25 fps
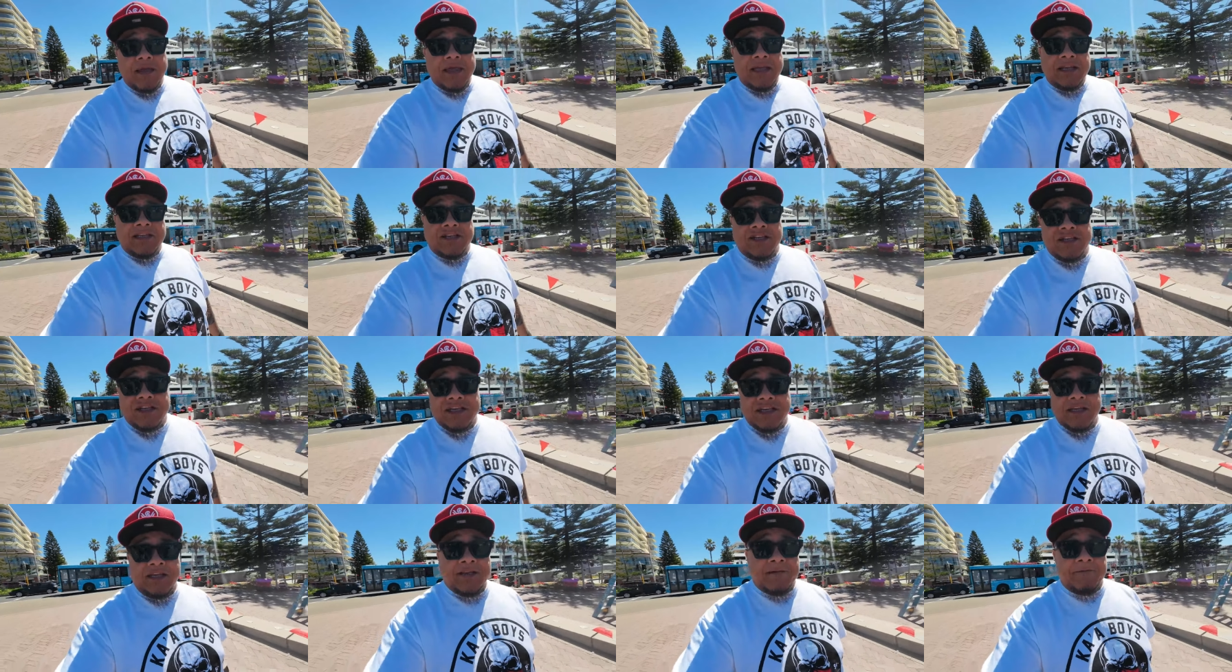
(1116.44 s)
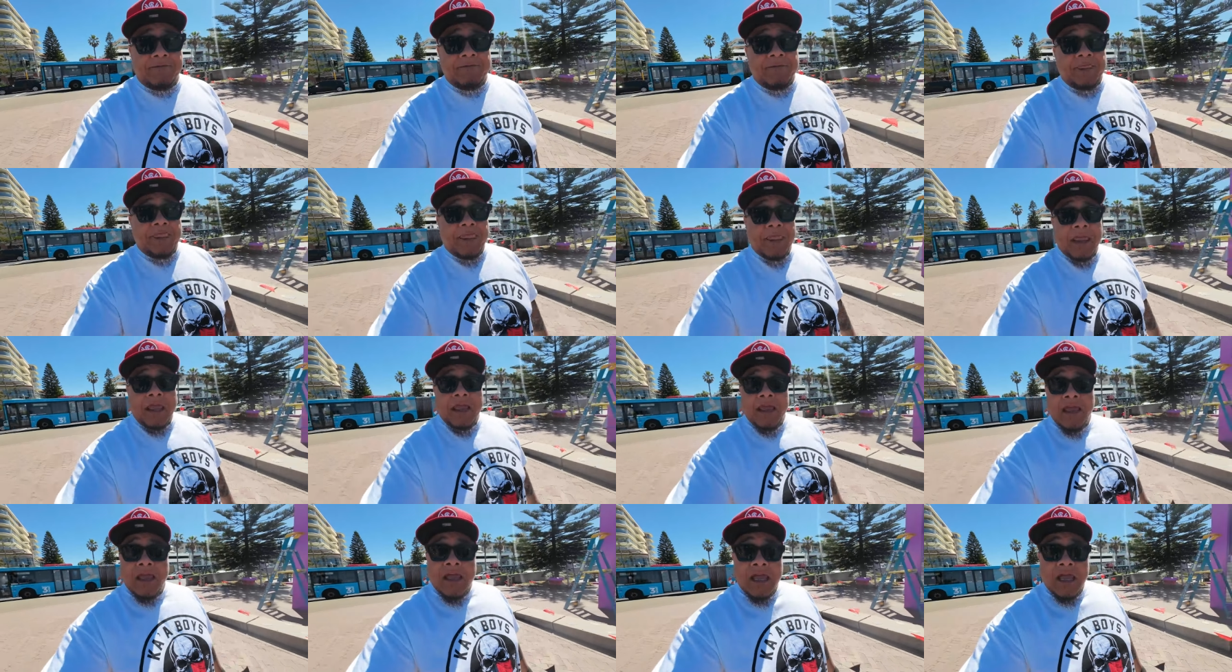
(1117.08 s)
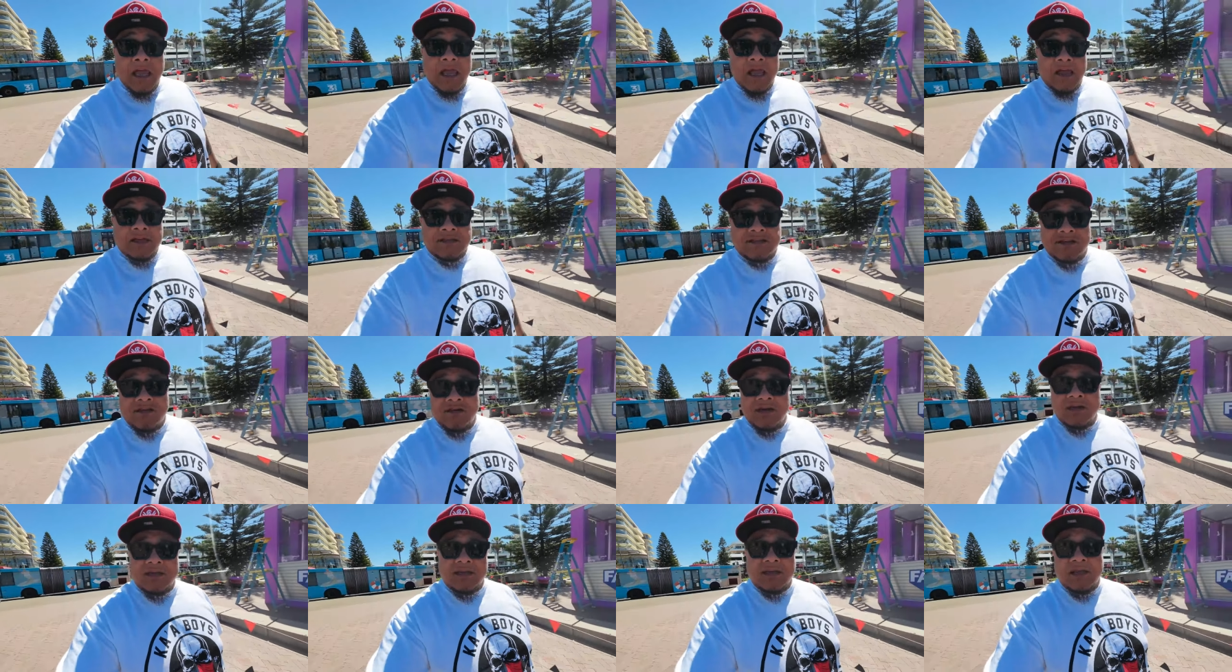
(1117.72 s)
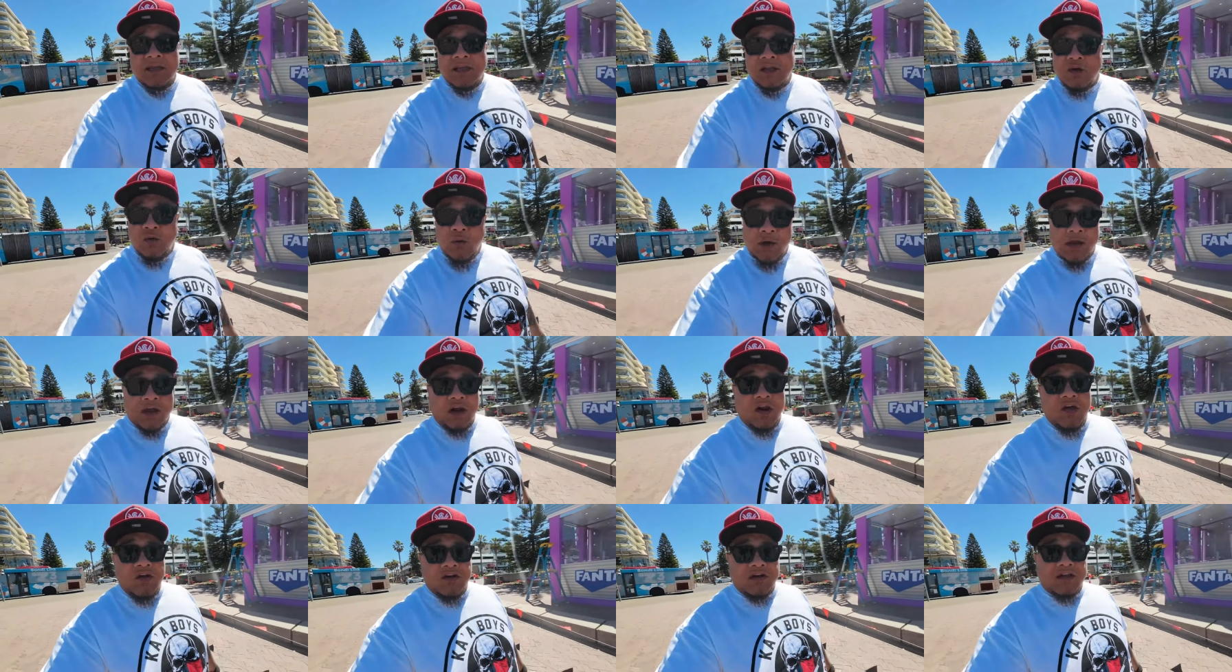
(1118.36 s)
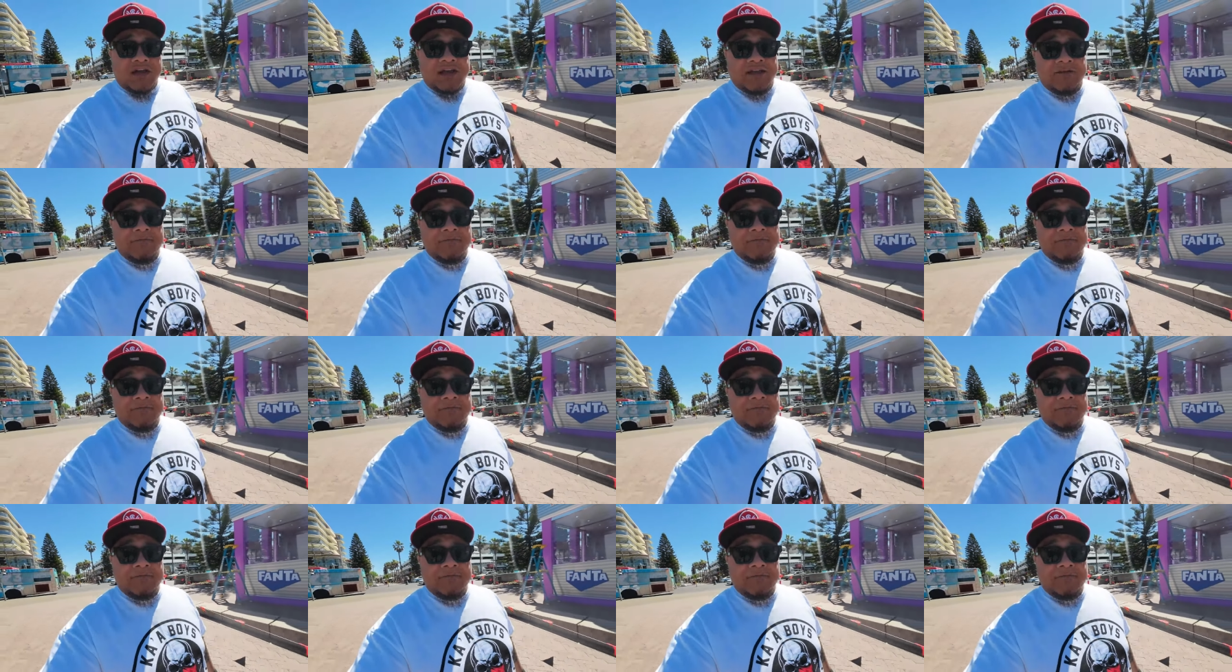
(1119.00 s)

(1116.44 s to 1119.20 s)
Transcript: Beach. Just gonna quick look.